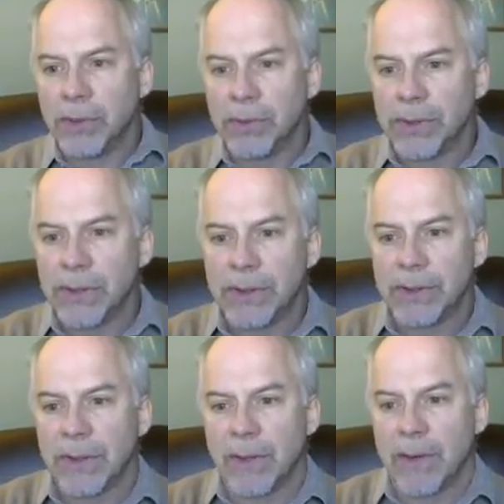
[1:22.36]

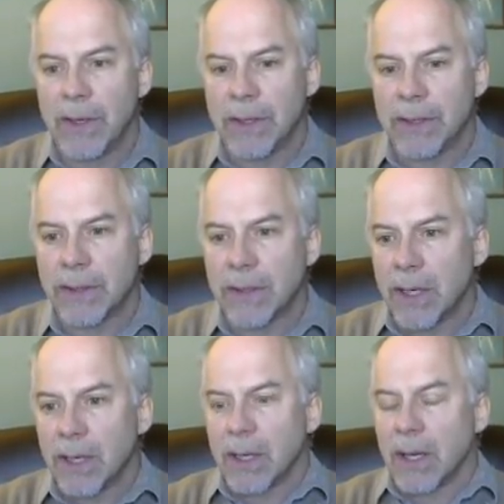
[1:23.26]
uses this
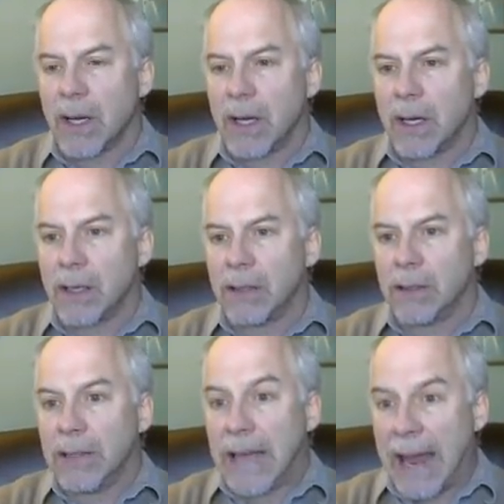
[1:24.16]

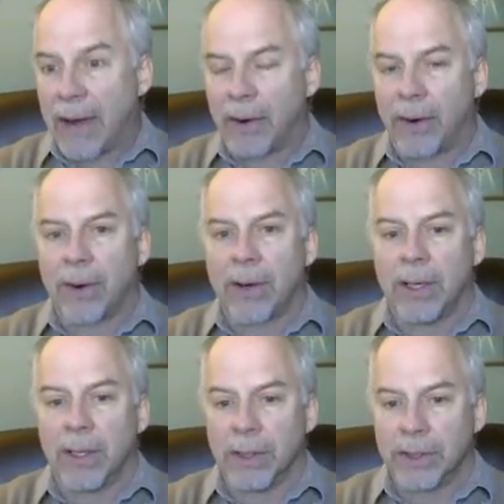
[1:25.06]
ladder
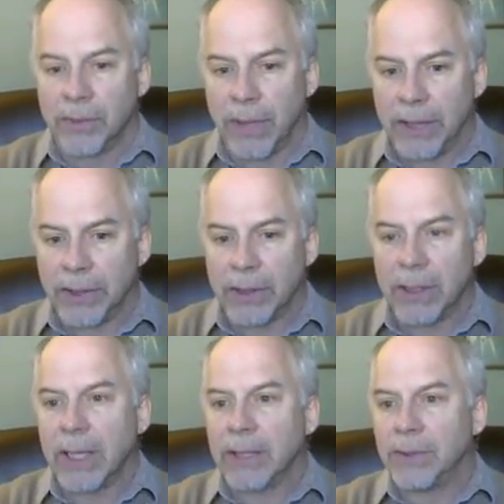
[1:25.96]
illustration,
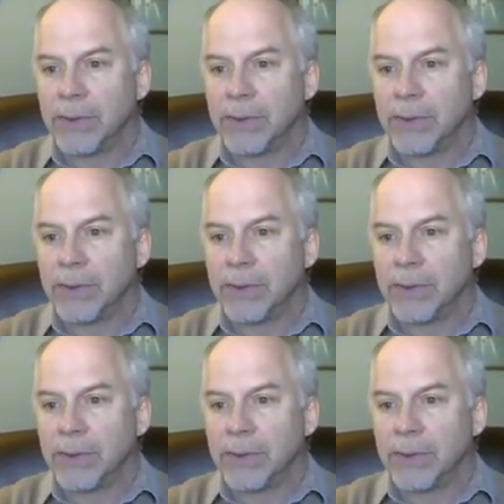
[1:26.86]
as you